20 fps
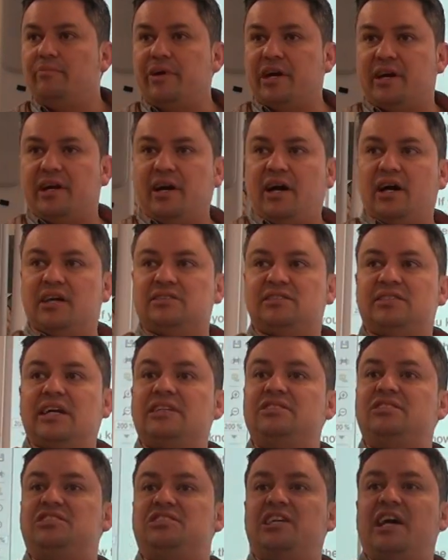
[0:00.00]
Because
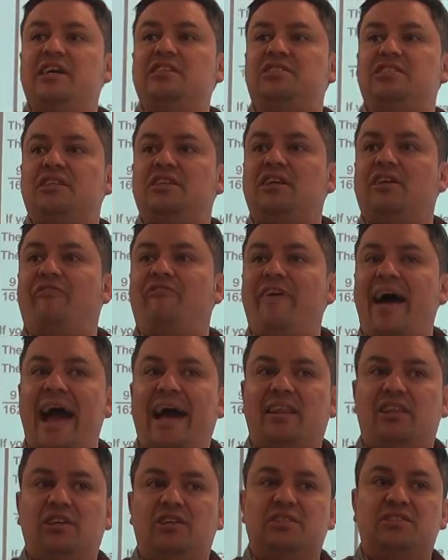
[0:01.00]
that's changing the
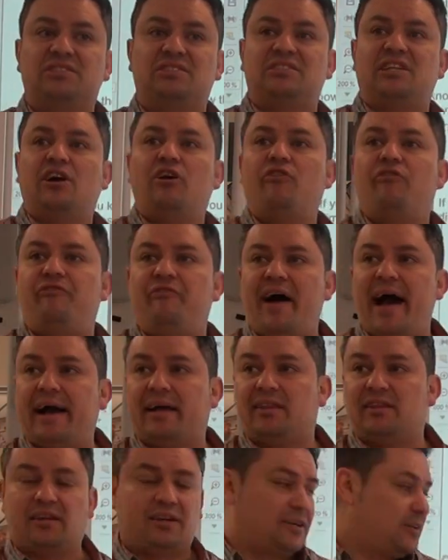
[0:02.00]
factor, the scale
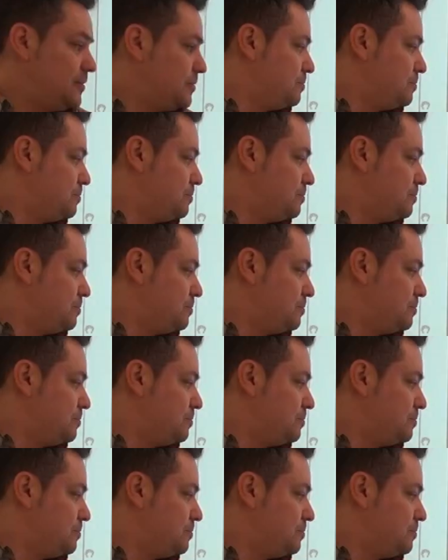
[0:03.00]
factor.